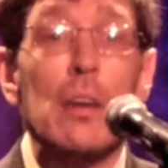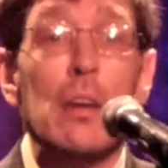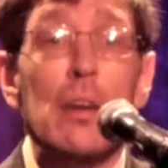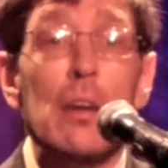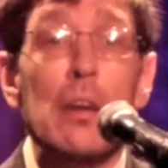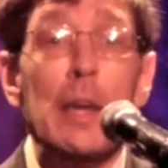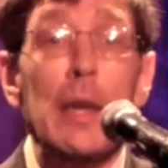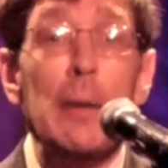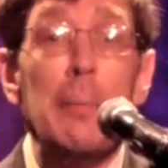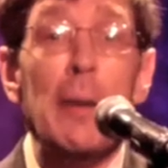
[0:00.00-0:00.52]

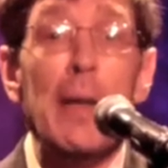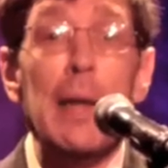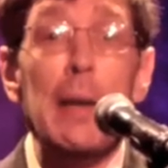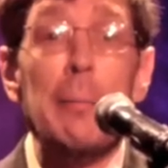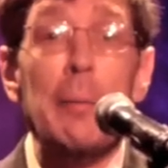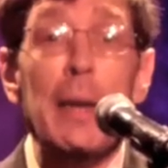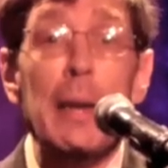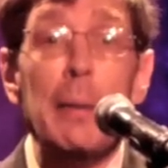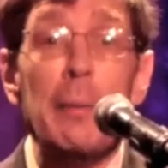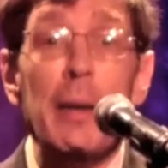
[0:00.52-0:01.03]

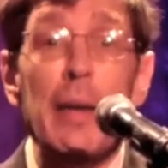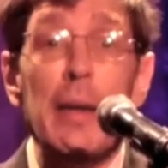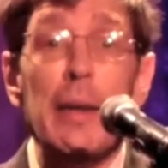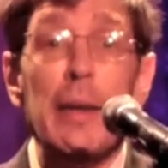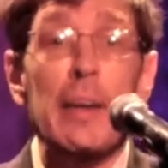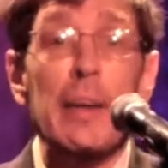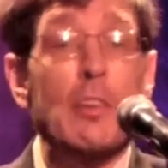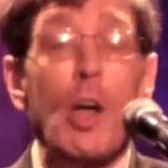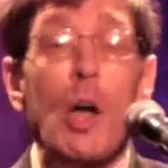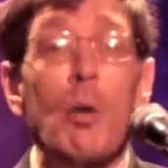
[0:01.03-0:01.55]
eBay, baby.
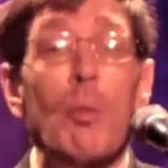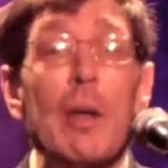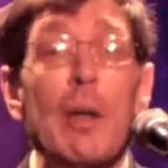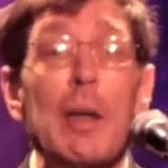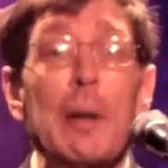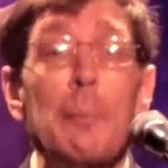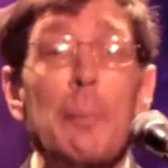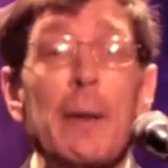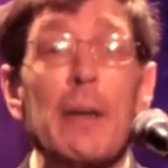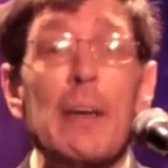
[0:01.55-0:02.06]
It's
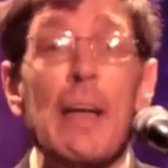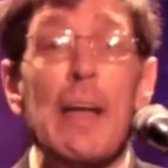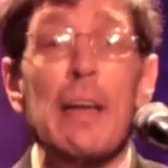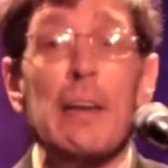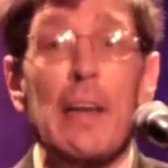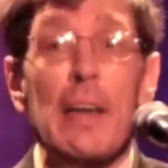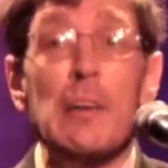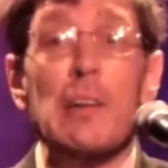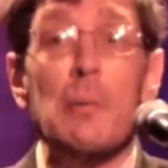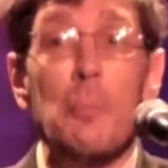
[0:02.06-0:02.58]
already Pig
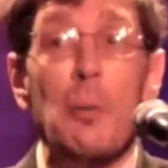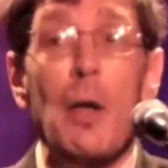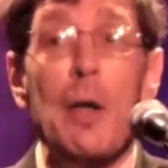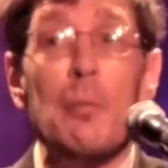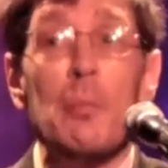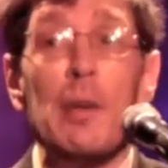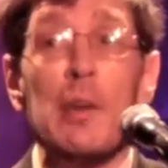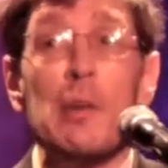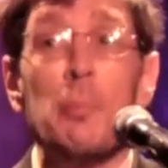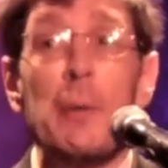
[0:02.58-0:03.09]
Latin. That's the
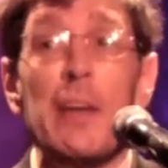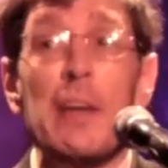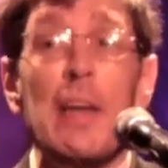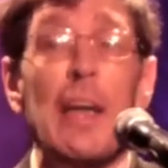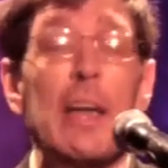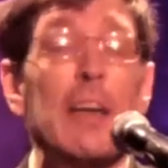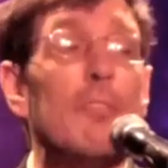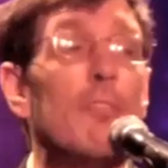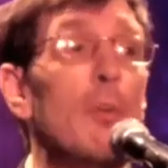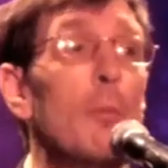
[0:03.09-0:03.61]
problem. It's Pig
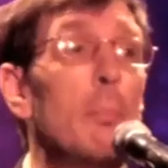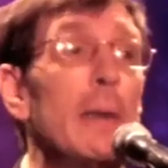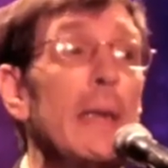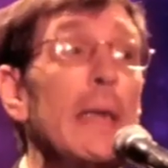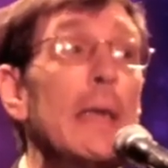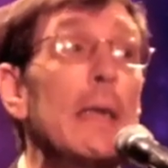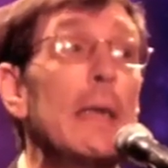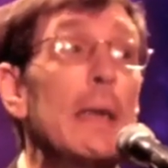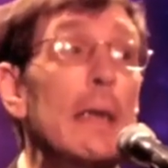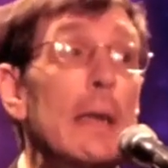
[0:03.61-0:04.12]
Latin for
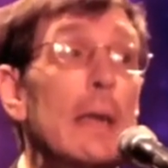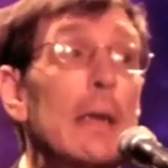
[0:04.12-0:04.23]
B.